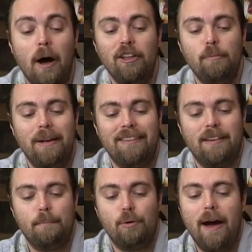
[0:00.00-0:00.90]
monument is
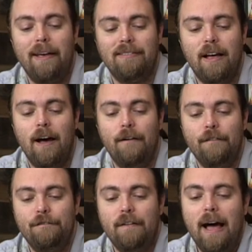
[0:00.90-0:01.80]
comprised of
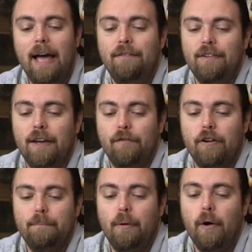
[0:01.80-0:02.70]
five
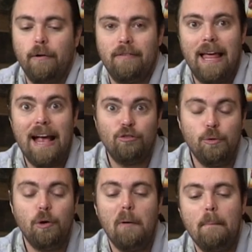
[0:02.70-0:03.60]
different parts that actually
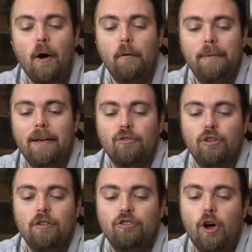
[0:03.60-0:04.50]
will come apart because you're
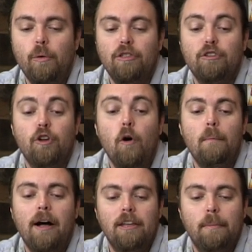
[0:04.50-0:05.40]
going to start with no
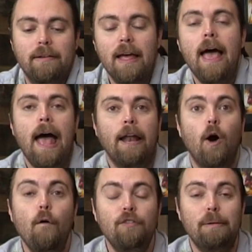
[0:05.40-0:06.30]
monument, and
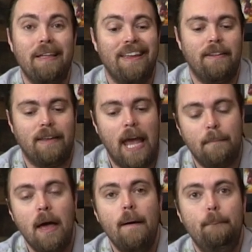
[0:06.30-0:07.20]
hopefully by the end of the
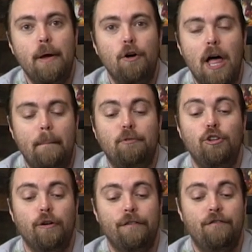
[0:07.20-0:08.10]
game, build up
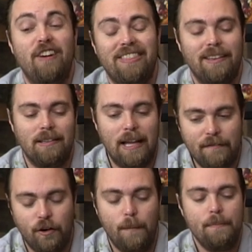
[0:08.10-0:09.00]
to your fifth
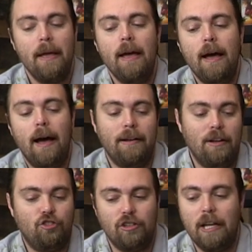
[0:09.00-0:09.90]
level.
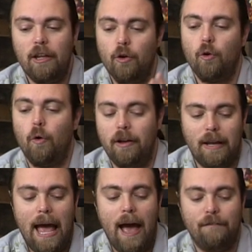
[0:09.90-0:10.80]
Additionally, you're going
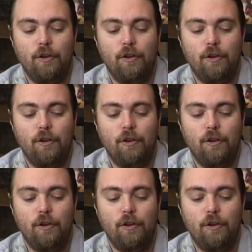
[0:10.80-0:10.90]
to have